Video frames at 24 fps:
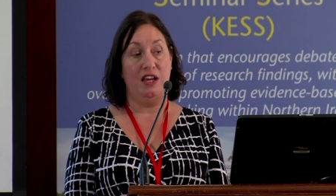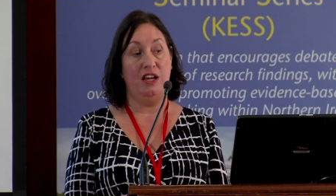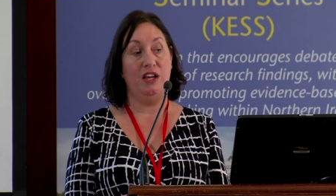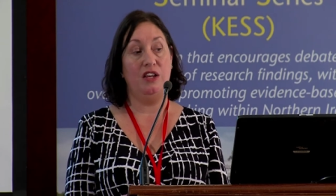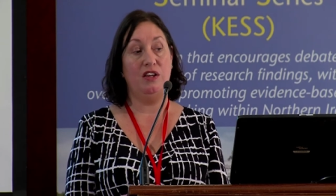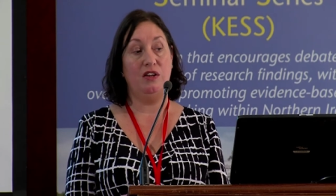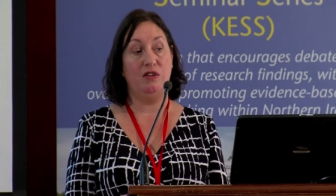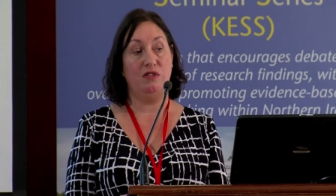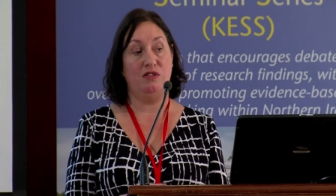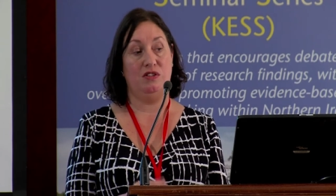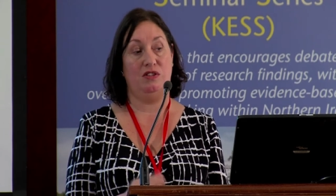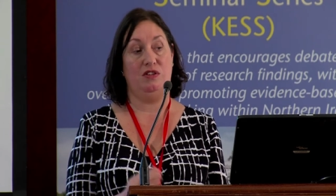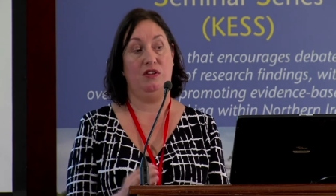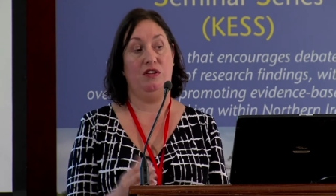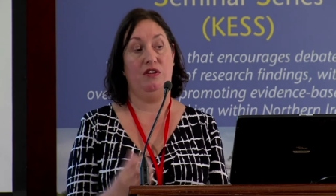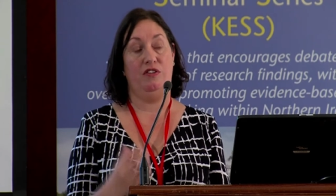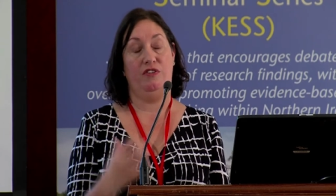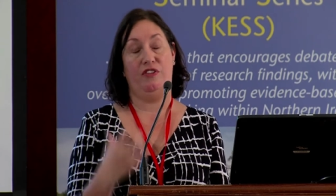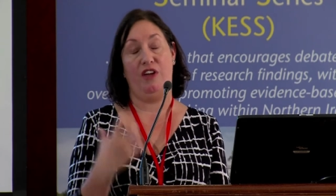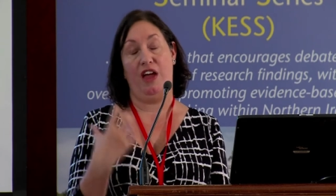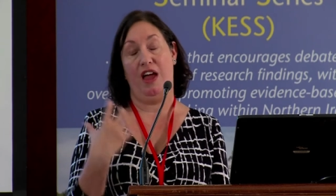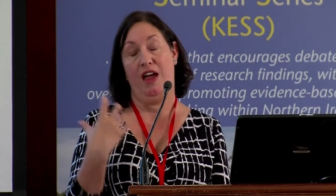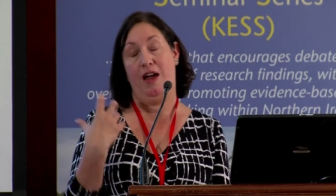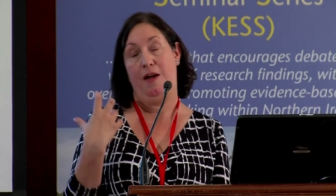you know, sort
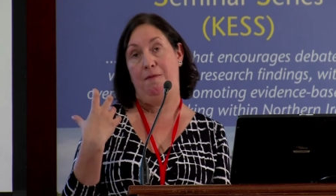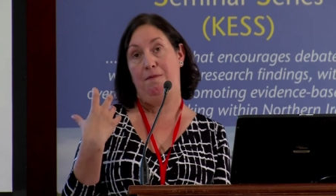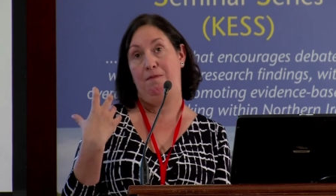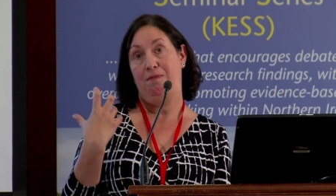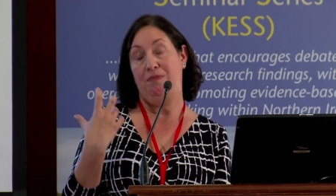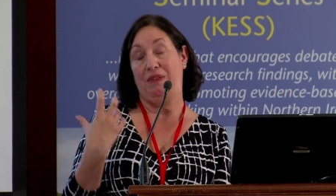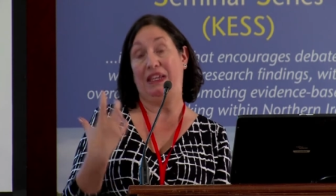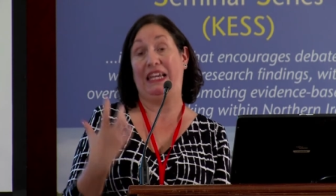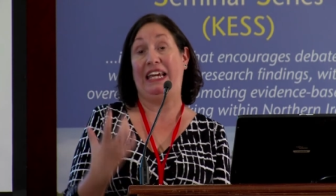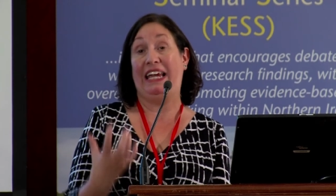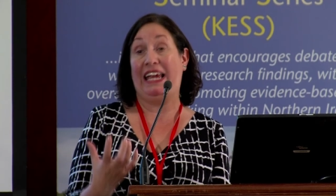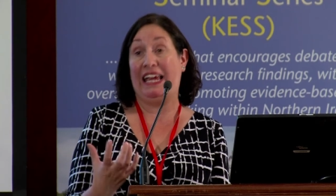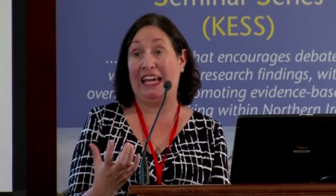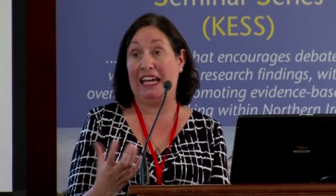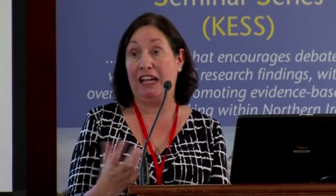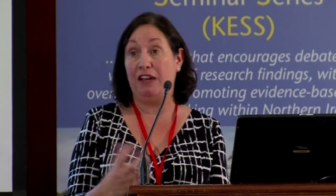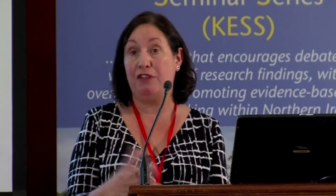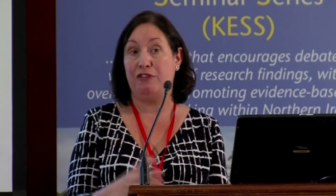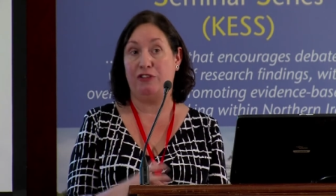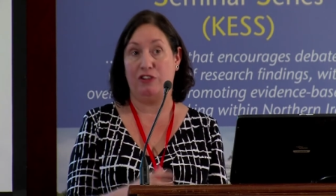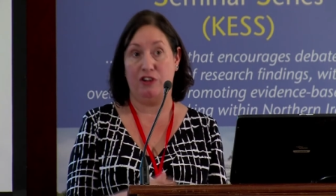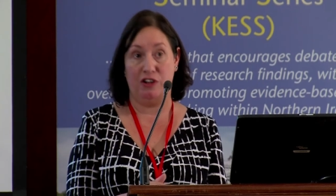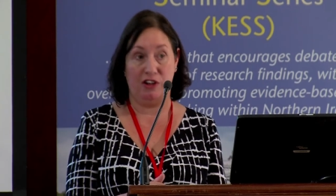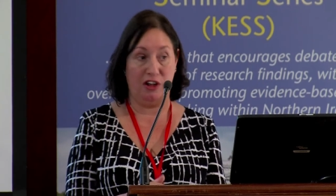of um, key
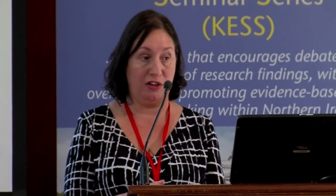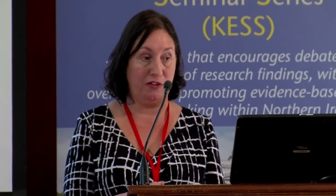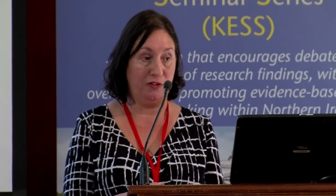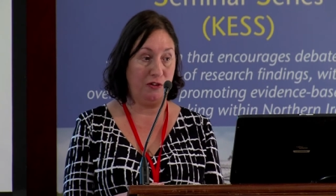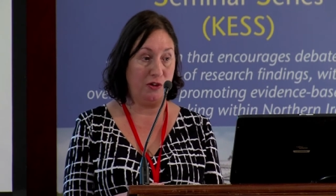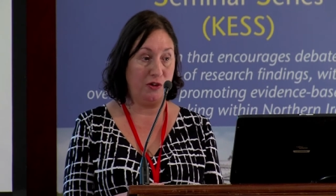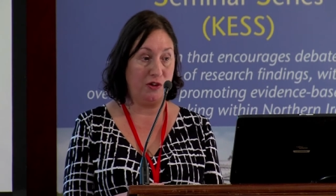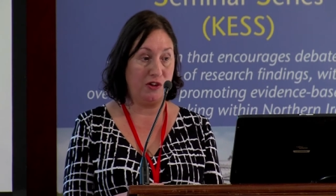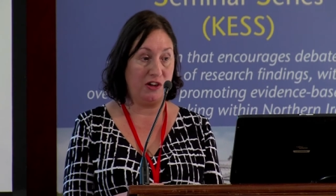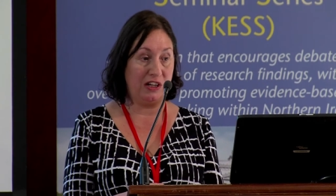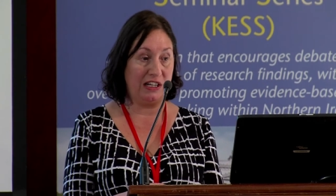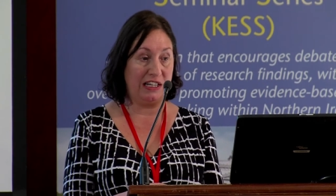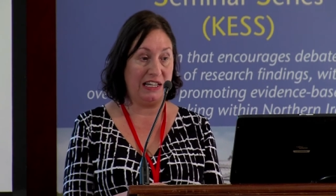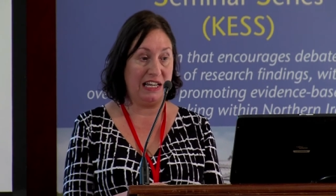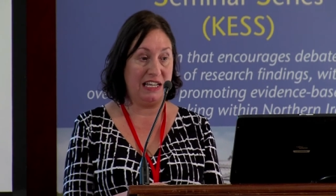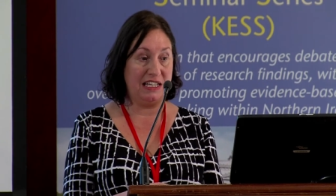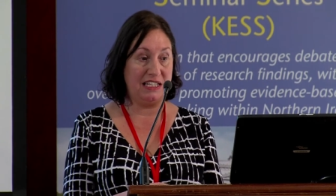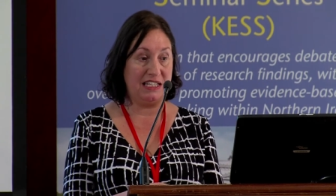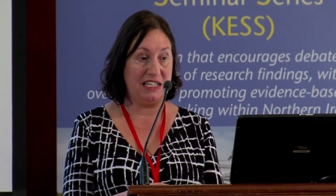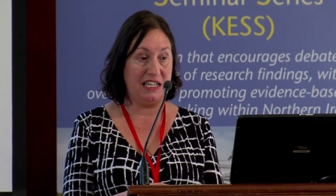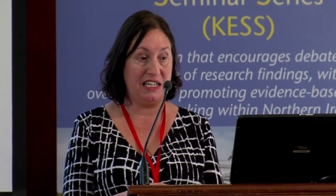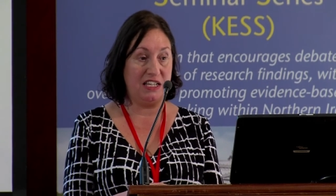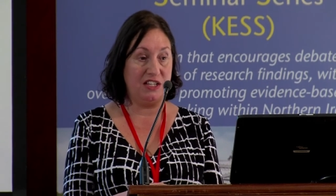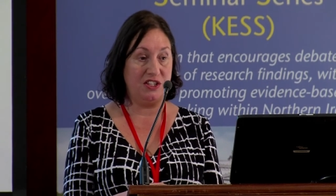for a lot of our
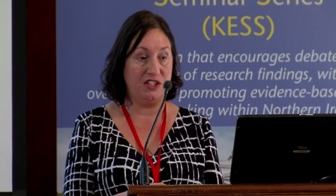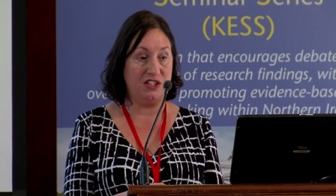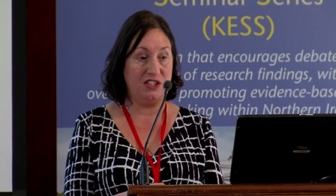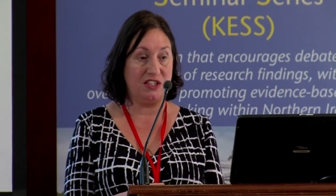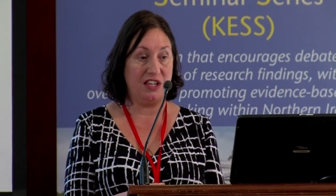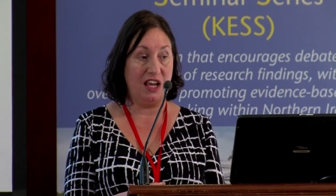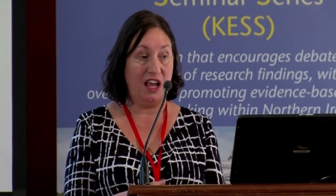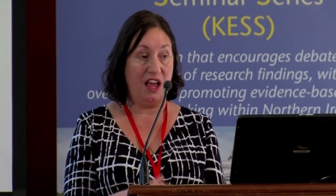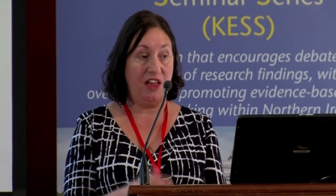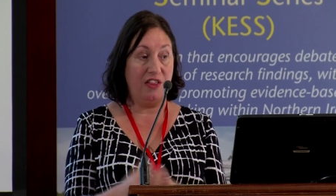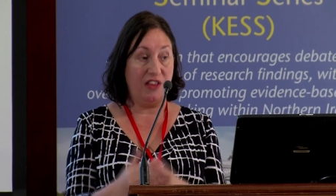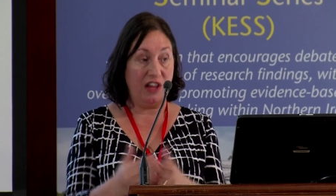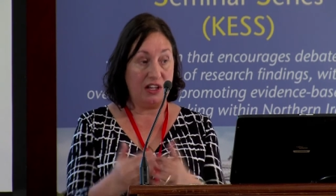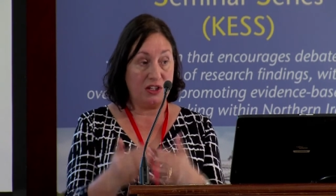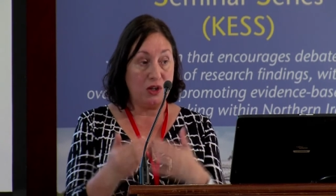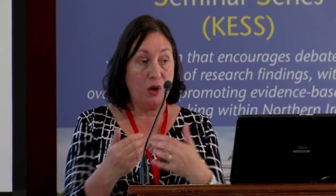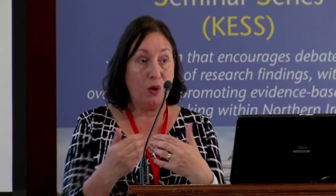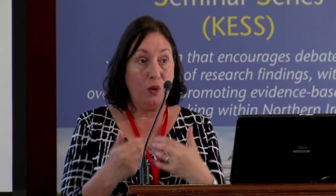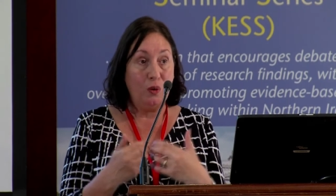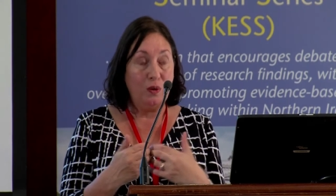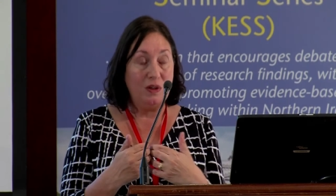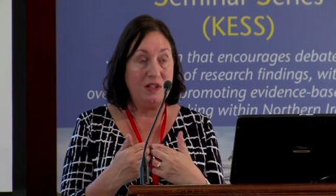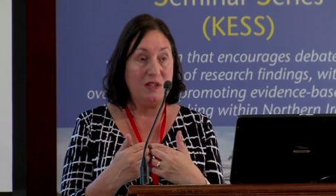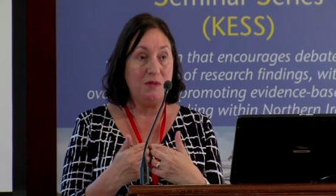organisations that
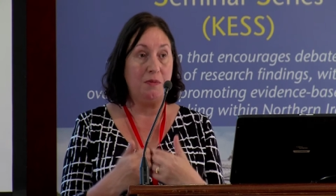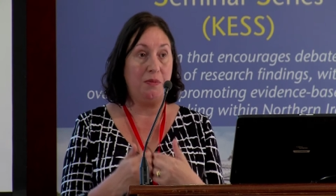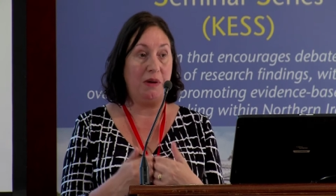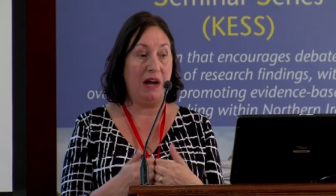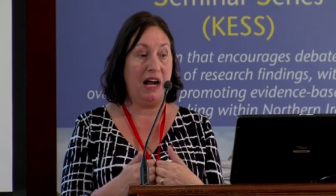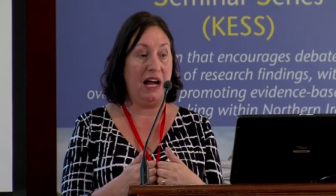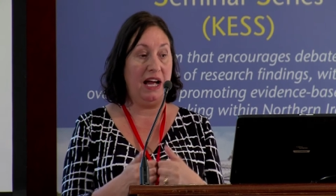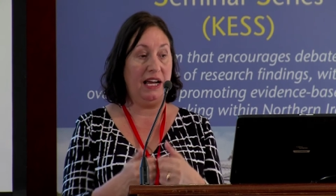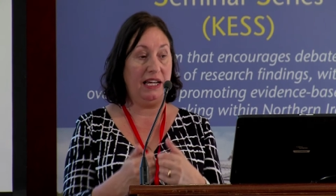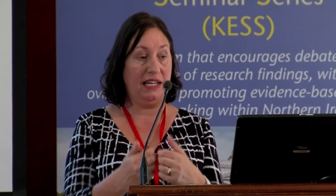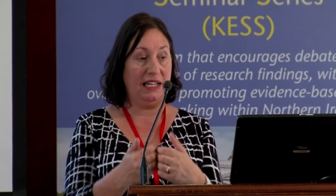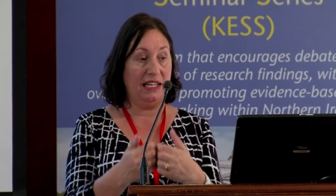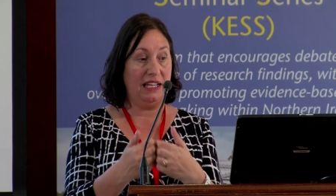holding back.